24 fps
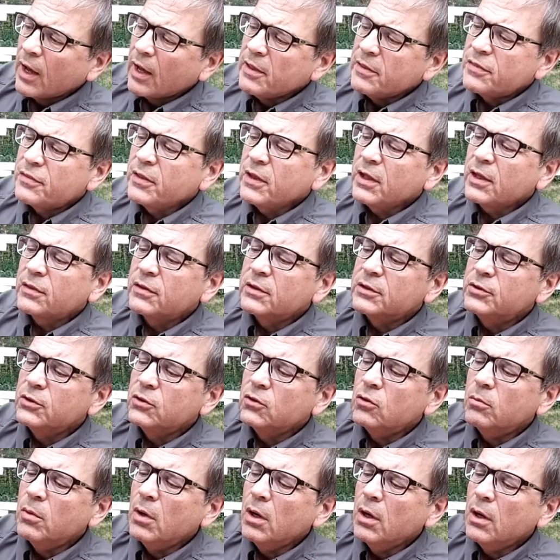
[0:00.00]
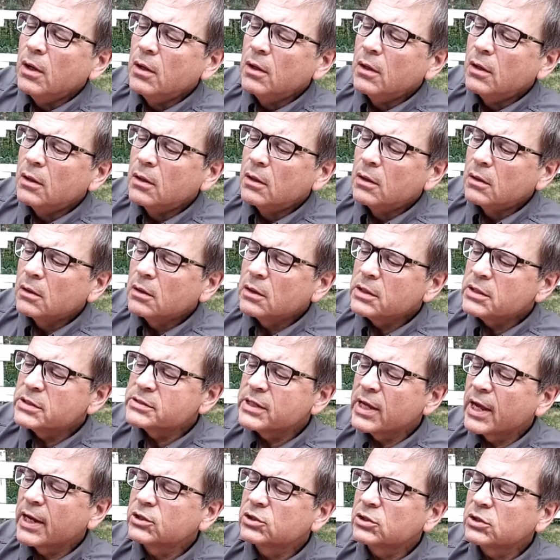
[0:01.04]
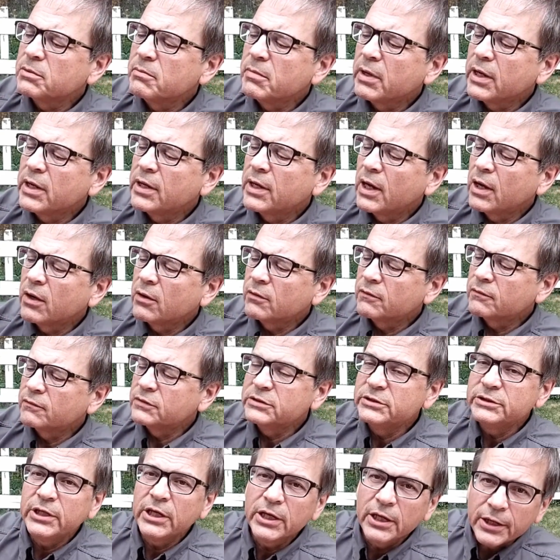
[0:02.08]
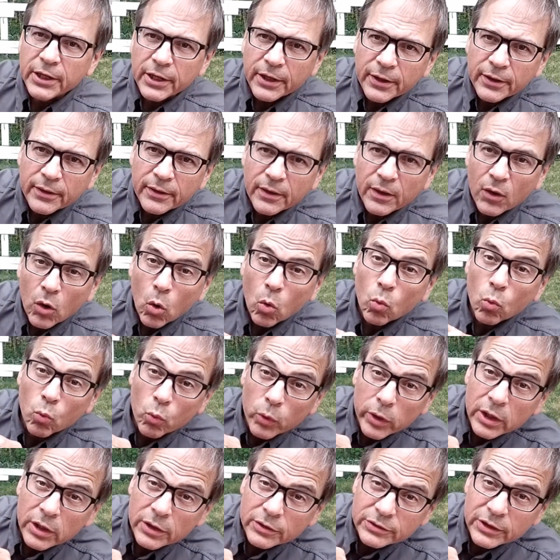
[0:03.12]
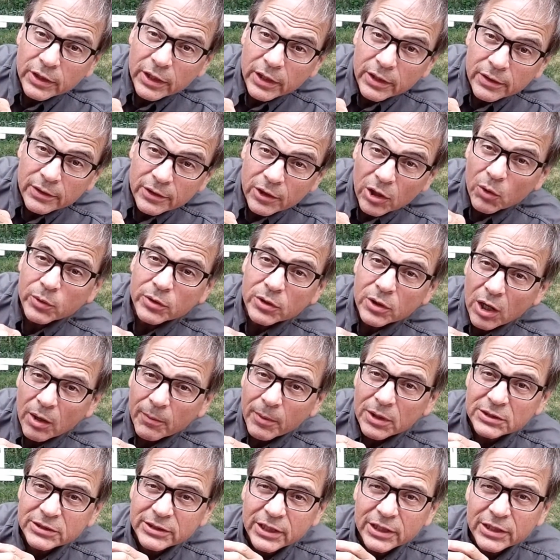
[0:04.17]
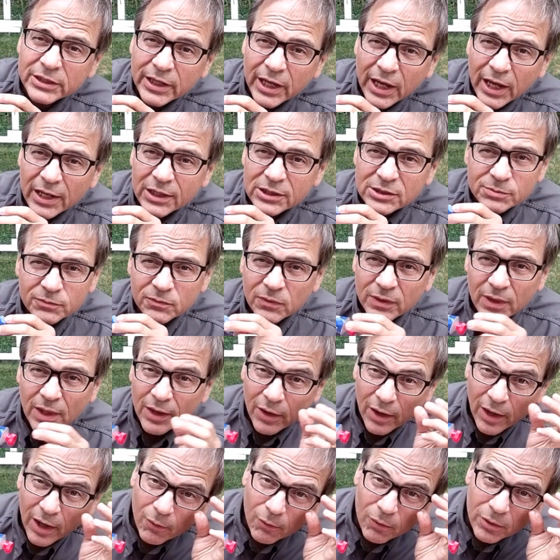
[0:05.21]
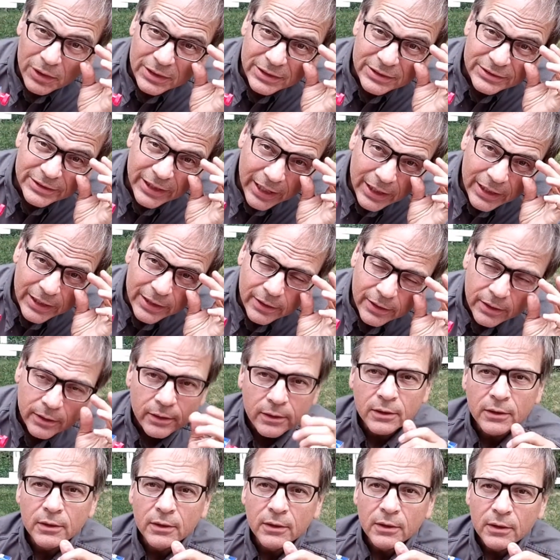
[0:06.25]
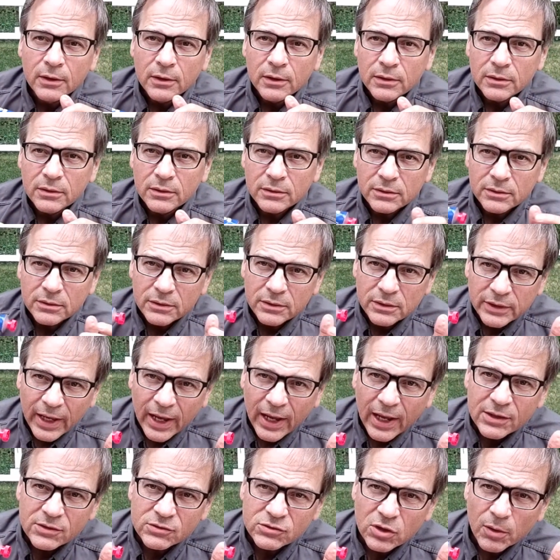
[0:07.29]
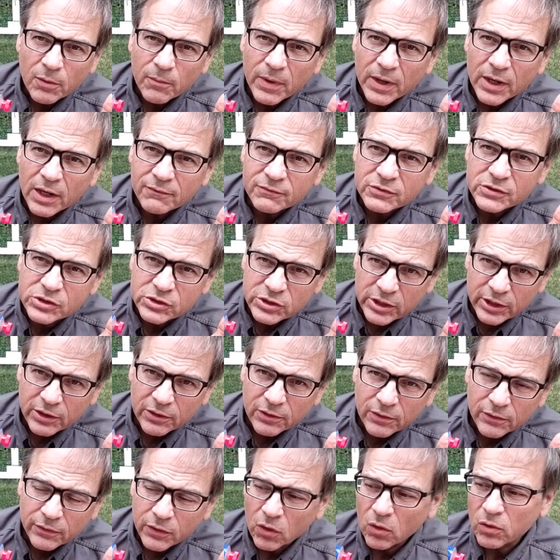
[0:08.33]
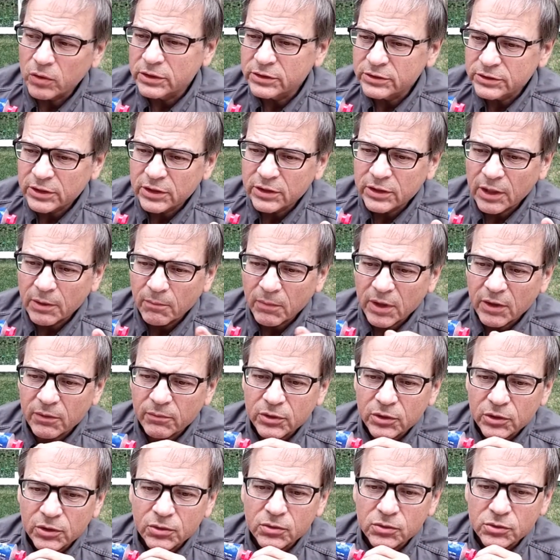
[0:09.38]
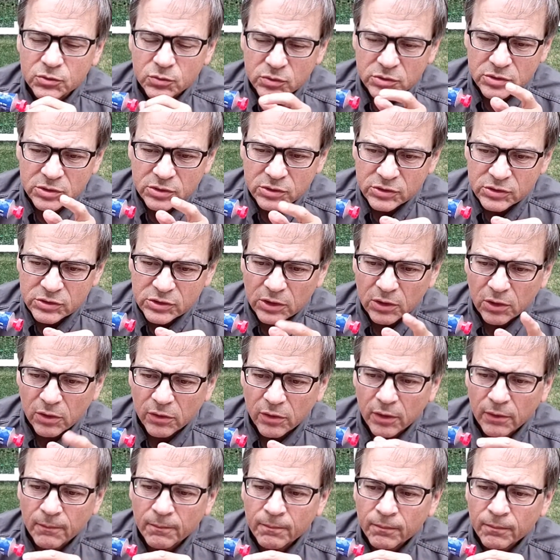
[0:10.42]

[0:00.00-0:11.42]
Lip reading: I think the tube is actually made out of tin, real tin. You know, we talk about tin cans that are not really tin. Cans are made of steel. The only tin that may have been used was to seal